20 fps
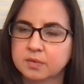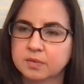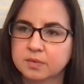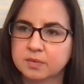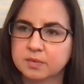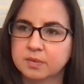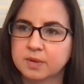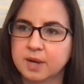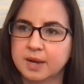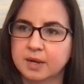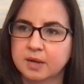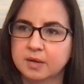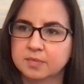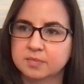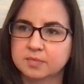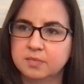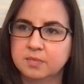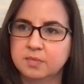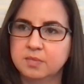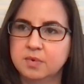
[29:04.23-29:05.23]
like
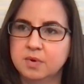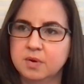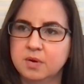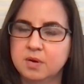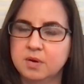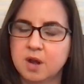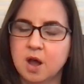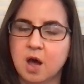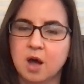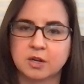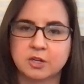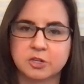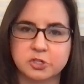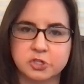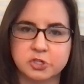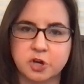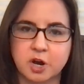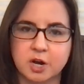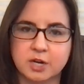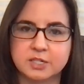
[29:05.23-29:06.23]
not
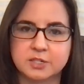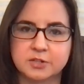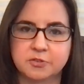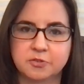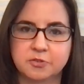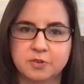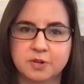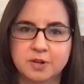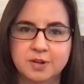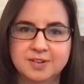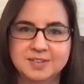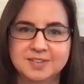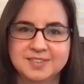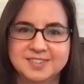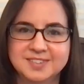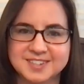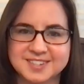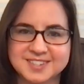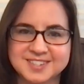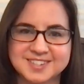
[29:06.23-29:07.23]
constructive,
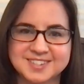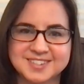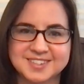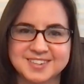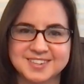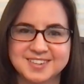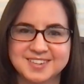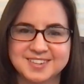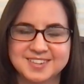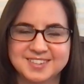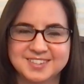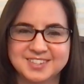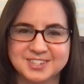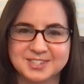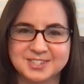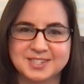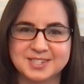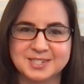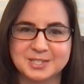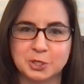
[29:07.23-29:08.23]
just
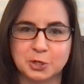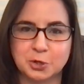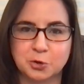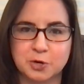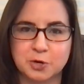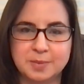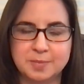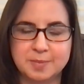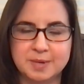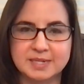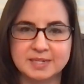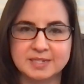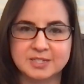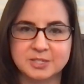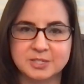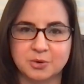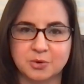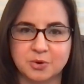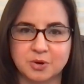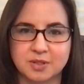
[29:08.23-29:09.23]
disagreements
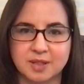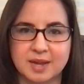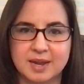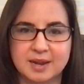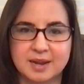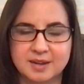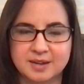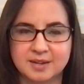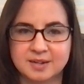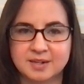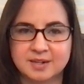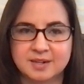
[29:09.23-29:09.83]
or like